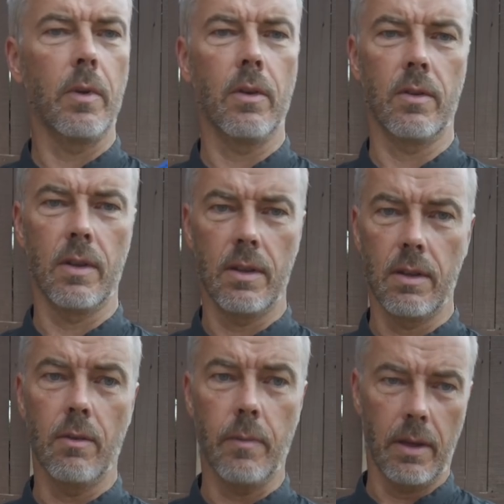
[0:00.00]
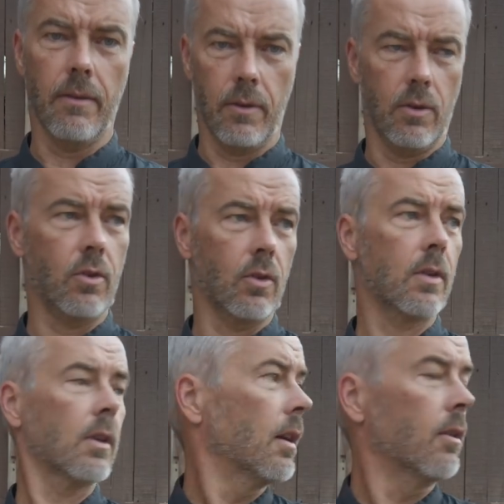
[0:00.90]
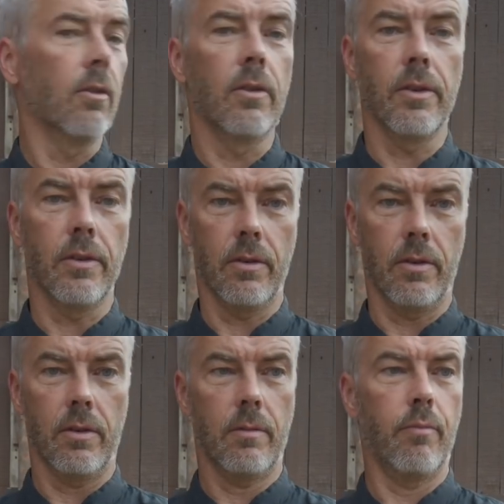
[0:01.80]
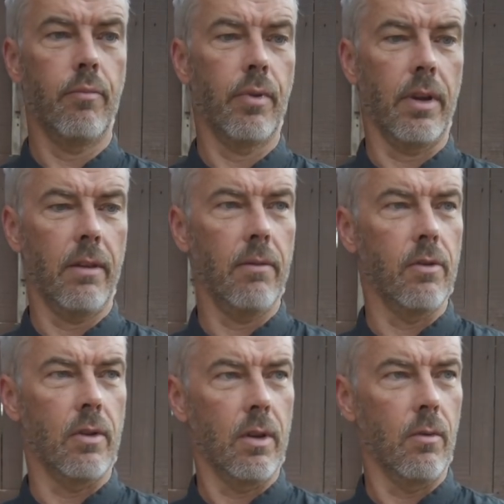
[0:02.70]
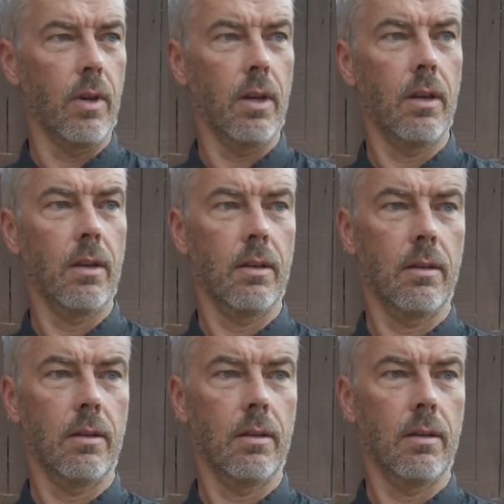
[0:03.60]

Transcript: because this is you make the first shot and all your prey will run away.